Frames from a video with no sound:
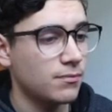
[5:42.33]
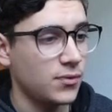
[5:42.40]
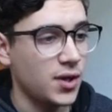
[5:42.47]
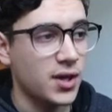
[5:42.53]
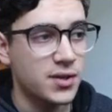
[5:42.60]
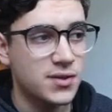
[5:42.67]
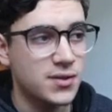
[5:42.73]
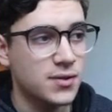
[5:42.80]

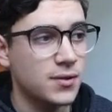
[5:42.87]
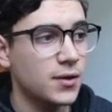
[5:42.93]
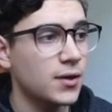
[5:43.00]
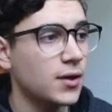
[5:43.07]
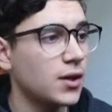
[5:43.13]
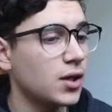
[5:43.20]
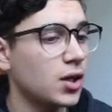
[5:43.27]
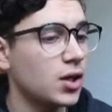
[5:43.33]
Nice.
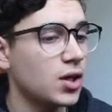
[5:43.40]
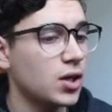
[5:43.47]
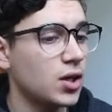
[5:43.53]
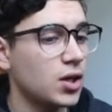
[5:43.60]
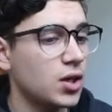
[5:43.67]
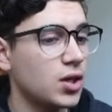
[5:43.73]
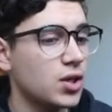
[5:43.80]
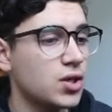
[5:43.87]

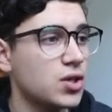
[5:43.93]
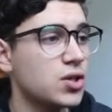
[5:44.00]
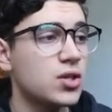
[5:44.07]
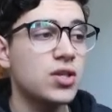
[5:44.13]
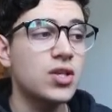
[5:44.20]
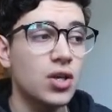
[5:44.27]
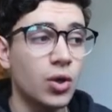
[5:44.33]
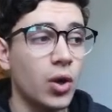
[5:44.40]

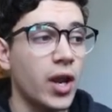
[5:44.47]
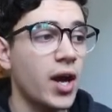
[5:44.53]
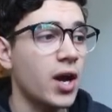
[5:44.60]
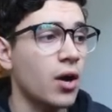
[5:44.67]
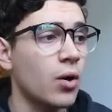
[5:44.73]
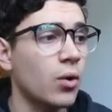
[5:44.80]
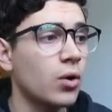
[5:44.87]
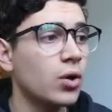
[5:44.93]
So
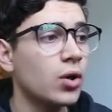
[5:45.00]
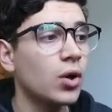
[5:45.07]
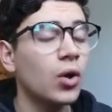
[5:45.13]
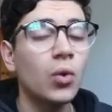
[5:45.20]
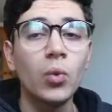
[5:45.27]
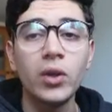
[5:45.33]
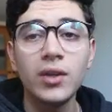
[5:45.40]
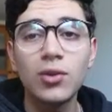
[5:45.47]
now
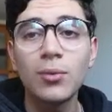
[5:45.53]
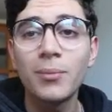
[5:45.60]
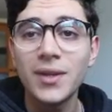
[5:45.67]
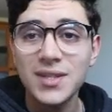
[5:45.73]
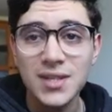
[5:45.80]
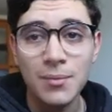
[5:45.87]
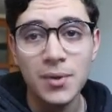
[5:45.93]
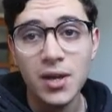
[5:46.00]
we need to
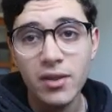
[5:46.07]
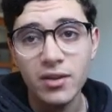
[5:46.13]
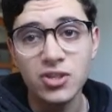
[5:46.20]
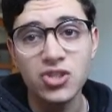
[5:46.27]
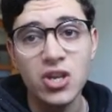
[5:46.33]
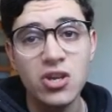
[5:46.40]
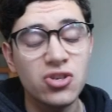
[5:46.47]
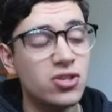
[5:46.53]
make some other
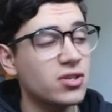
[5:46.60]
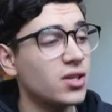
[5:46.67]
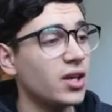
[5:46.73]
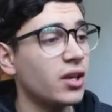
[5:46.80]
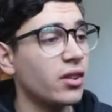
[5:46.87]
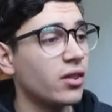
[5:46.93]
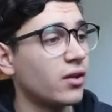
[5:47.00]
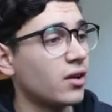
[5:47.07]
changes
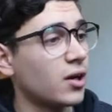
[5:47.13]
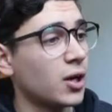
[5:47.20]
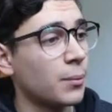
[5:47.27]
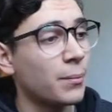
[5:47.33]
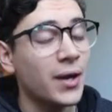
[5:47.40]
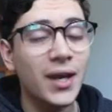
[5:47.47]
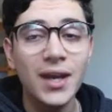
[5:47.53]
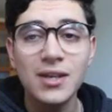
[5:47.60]
in the
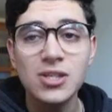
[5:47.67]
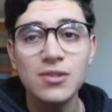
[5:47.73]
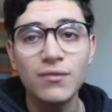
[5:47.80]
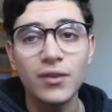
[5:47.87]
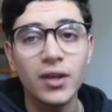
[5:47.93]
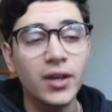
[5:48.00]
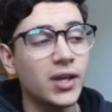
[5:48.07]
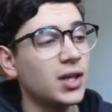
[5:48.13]
package
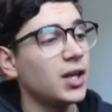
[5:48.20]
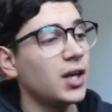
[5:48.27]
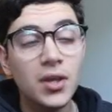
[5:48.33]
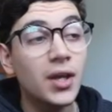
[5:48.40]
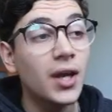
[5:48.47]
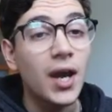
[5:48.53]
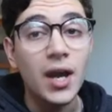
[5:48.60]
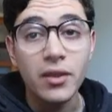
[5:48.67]
file
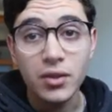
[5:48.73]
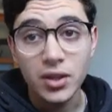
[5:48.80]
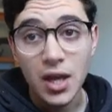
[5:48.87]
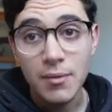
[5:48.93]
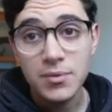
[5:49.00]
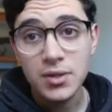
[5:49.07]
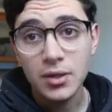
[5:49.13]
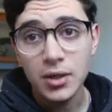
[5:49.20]
and the
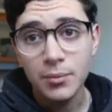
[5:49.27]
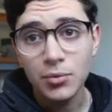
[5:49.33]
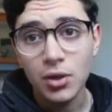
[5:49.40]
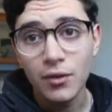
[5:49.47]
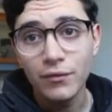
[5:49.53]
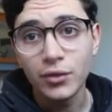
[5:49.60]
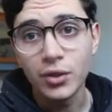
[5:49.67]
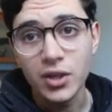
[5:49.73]
TypeScript
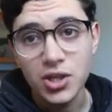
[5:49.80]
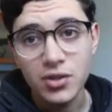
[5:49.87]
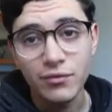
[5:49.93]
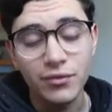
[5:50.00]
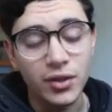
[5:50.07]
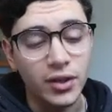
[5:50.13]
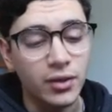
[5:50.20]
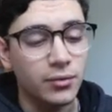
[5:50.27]
configuration
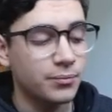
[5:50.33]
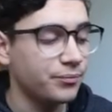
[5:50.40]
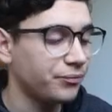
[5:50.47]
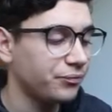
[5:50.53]
file.